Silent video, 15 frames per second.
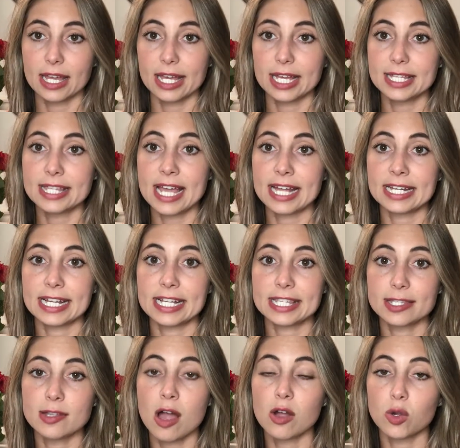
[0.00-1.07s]
then
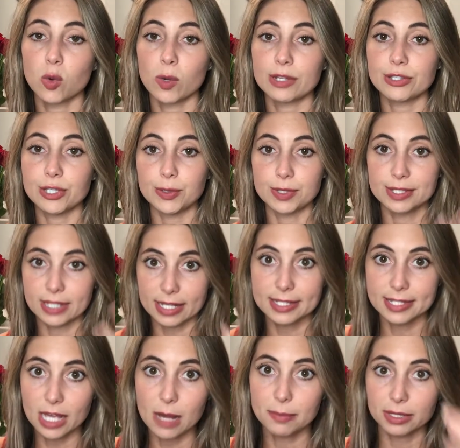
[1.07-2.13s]
it's not going to suds
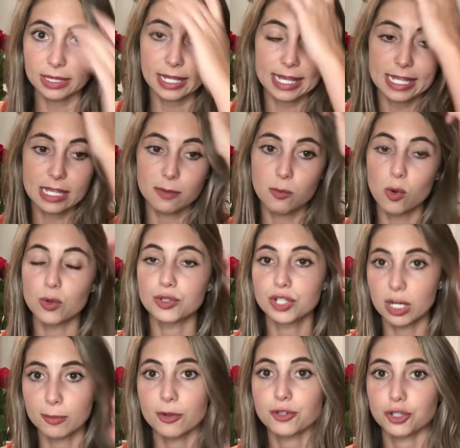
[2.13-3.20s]
up like most
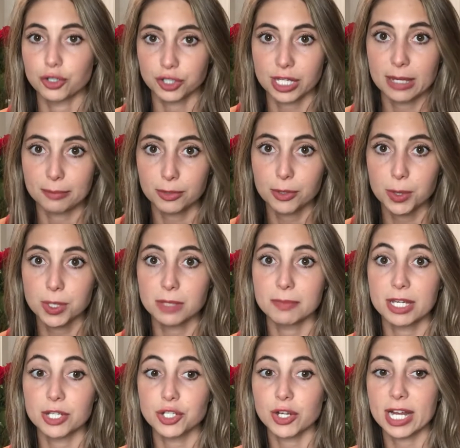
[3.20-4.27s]
commercial shampoos
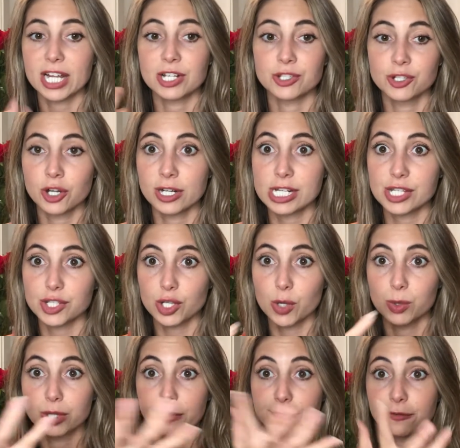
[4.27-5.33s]
because your hair is dirty. So
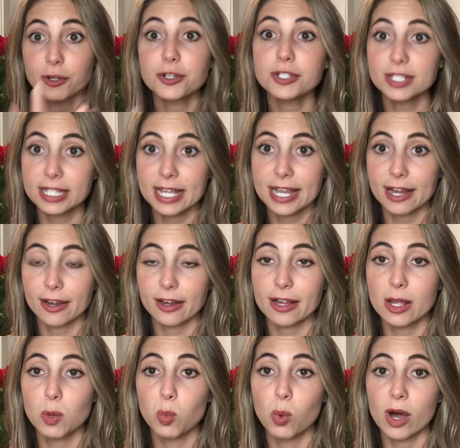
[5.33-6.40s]
the first layer,
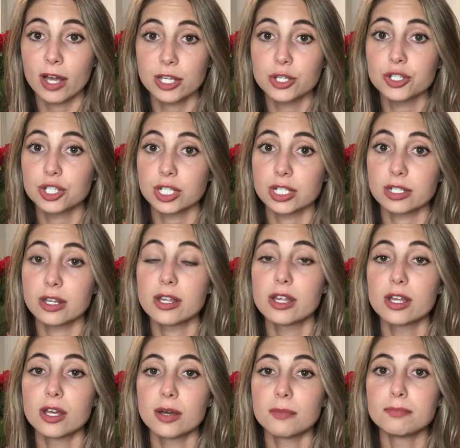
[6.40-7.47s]
and why you should
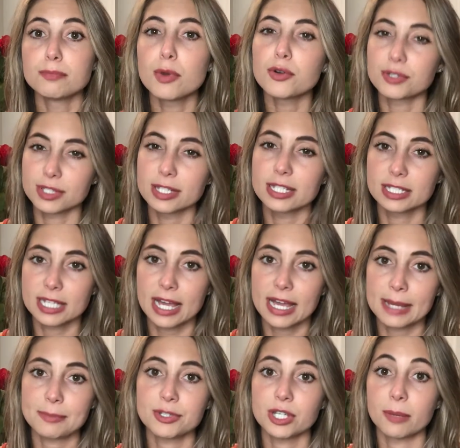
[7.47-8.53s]
most of the
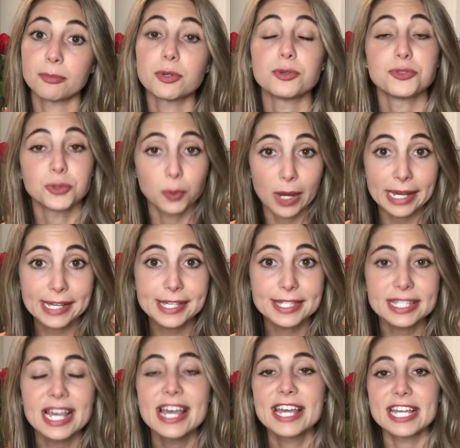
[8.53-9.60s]
time shampoo
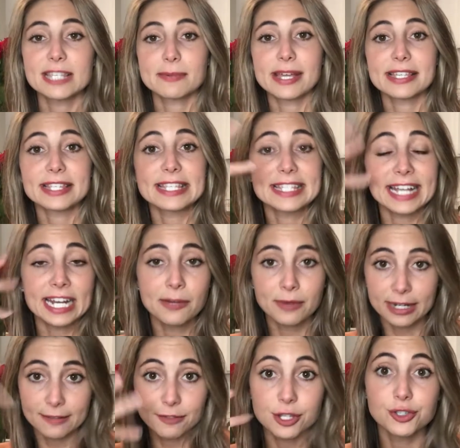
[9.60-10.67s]
twice, is because it's getting rid
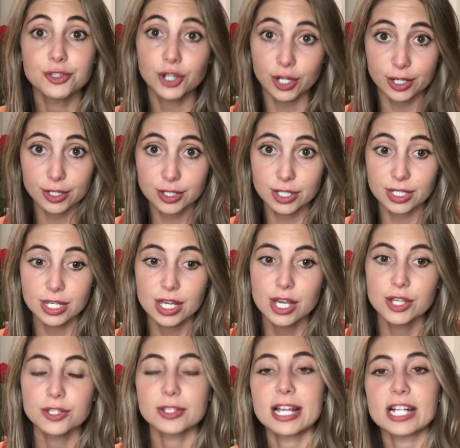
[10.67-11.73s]
of the dirt.
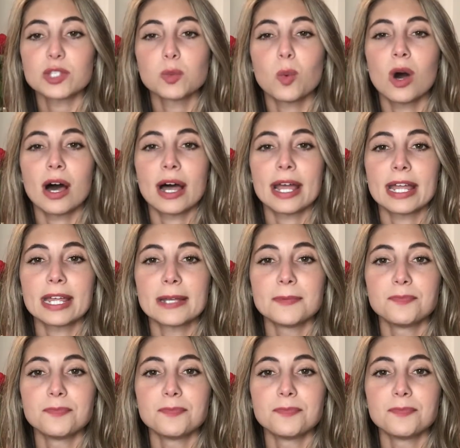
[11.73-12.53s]
So that's why